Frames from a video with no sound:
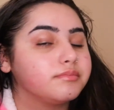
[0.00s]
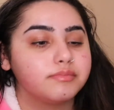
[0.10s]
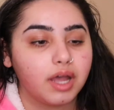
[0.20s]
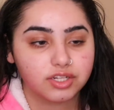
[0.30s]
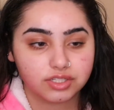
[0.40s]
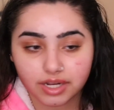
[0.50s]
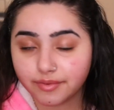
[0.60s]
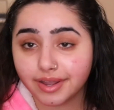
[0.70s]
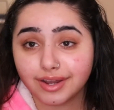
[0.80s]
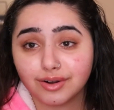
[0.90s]
patch.
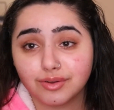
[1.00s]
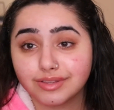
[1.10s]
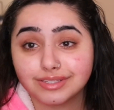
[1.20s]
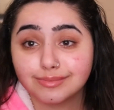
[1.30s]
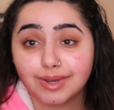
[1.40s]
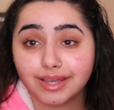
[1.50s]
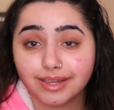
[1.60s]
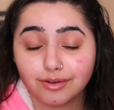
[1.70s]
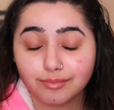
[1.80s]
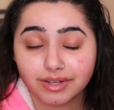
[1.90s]
Anyway, I don't know. This is about hair,
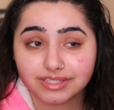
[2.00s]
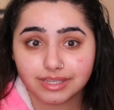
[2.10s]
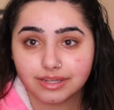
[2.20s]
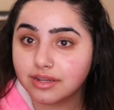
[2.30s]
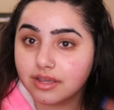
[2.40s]
not about skin.